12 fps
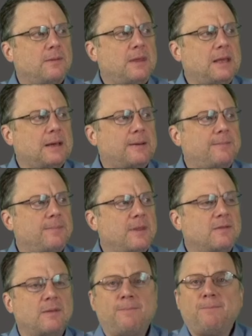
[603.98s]
the um,
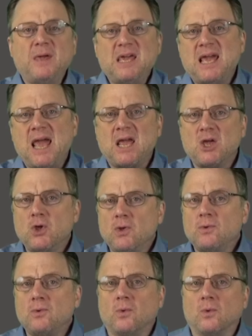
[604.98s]
the
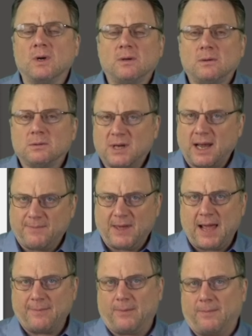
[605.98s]
BAU type
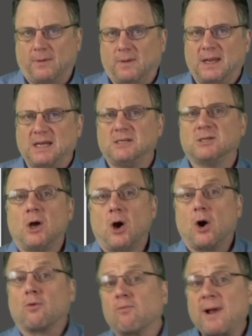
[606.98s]
capabilities
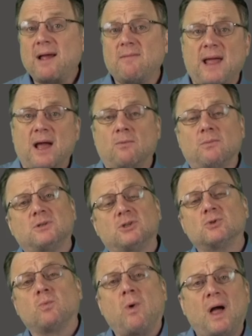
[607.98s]
around that,
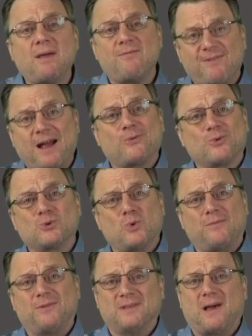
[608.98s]
which is why founders
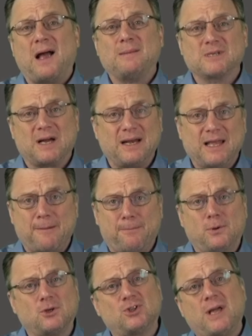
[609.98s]
oftentimes kind of
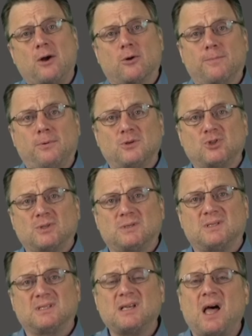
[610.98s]
get pushed out or pushed
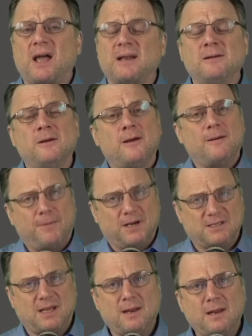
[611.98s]
to the side
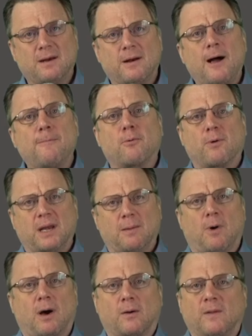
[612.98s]
because they need an
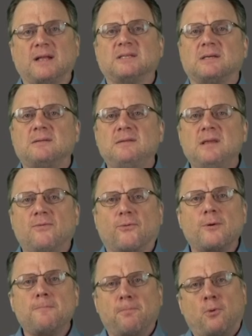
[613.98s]
operating model. It's a
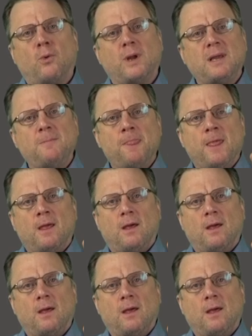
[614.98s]
different point